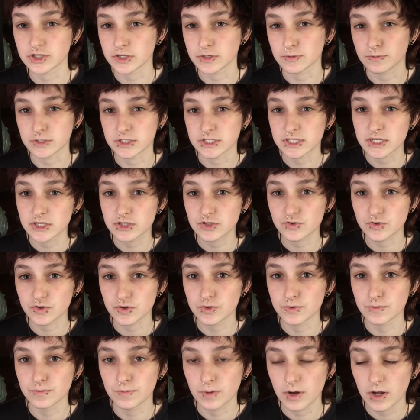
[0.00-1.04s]
was this
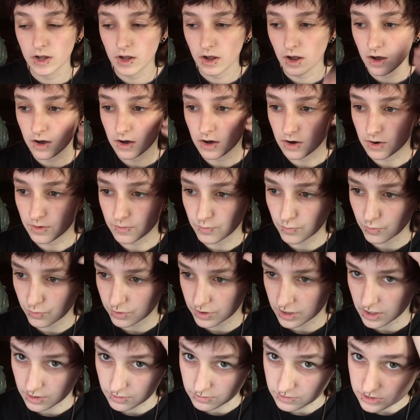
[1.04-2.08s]
room when
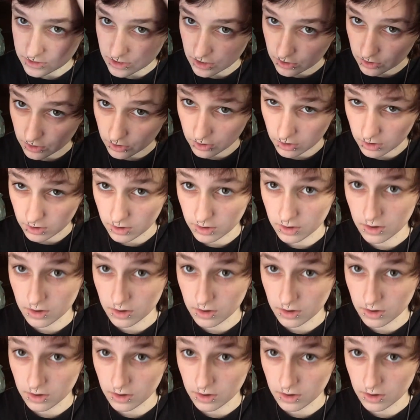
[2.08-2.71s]
I was younger.